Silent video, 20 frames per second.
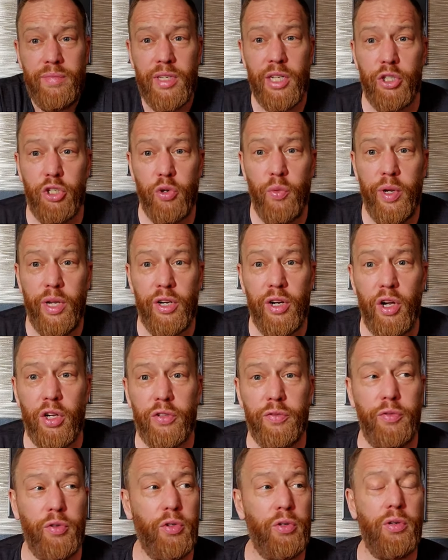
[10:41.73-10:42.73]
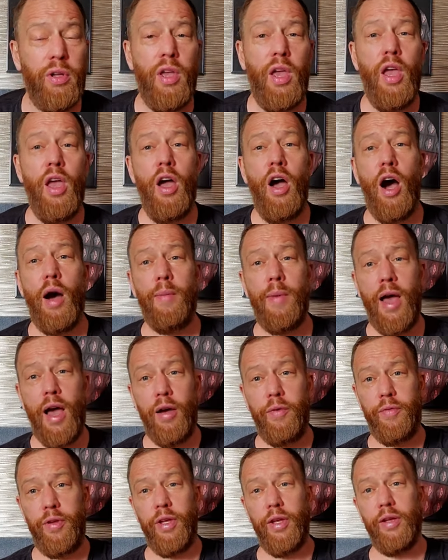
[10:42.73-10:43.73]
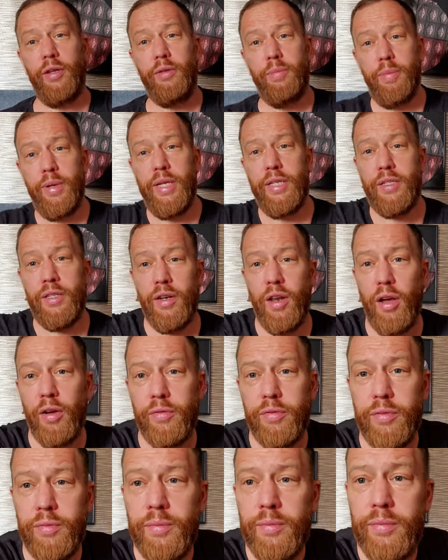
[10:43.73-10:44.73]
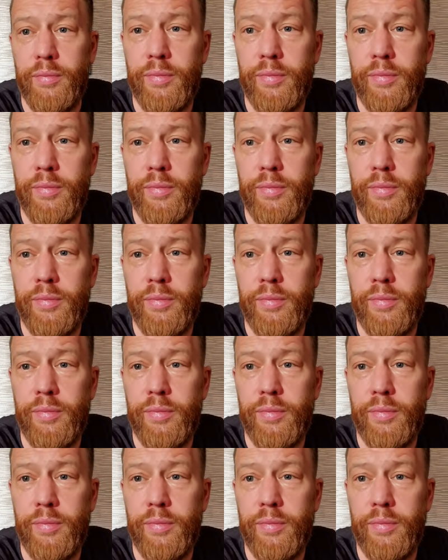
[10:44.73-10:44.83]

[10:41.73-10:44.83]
that's all we can ask for i'm out of here peace and love